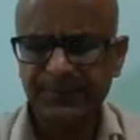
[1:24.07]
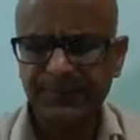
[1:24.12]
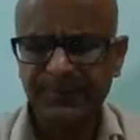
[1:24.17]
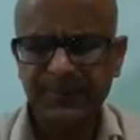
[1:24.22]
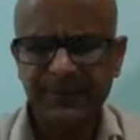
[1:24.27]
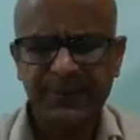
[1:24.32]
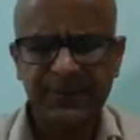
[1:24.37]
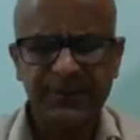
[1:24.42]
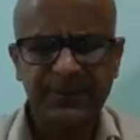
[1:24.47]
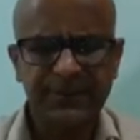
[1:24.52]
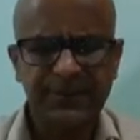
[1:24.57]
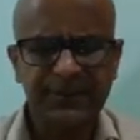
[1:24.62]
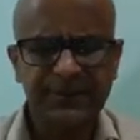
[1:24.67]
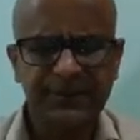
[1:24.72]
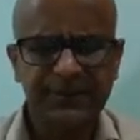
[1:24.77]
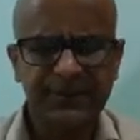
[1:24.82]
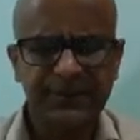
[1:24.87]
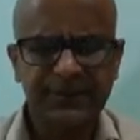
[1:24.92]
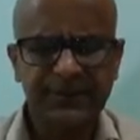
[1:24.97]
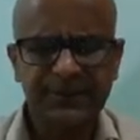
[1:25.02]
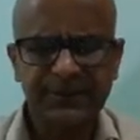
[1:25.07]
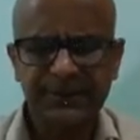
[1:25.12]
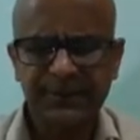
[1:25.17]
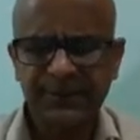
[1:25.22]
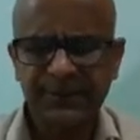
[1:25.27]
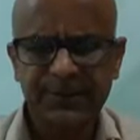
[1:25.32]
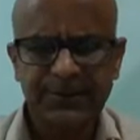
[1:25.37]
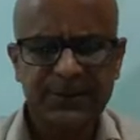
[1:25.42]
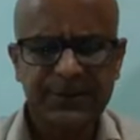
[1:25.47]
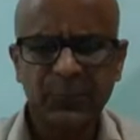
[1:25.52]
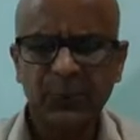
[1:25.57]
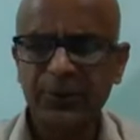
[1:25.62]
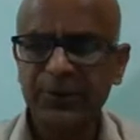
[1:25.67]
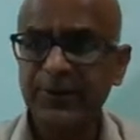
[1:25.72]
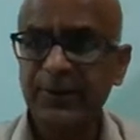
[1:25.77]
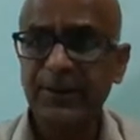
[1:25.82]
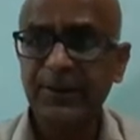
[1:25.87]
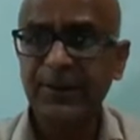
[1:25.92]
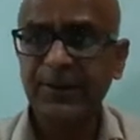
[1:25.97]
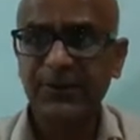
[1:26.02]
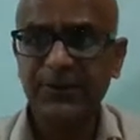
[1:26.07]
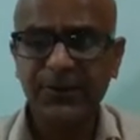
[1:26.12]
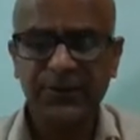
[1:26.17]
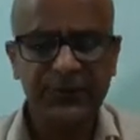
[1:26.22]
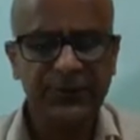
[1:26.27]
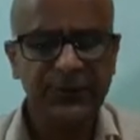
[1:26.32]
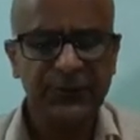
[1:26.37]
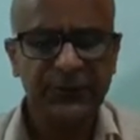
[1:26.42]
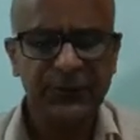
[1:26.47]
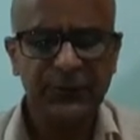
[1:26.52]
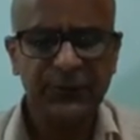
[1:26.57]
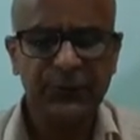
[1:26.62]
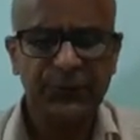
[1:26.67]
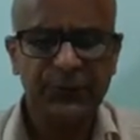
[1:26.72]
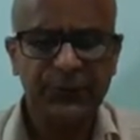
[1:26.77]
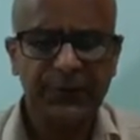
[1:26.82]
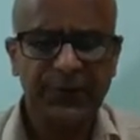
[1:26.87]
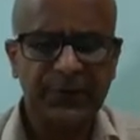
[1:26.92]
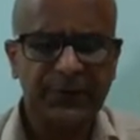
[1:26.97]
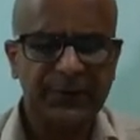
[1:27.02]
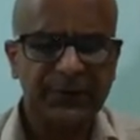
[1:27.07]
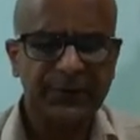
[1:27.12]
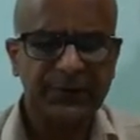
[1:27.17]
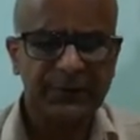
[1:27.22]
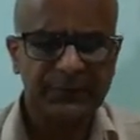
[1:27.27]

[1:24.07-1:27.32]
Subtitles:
there are other subordinating conjunctions to state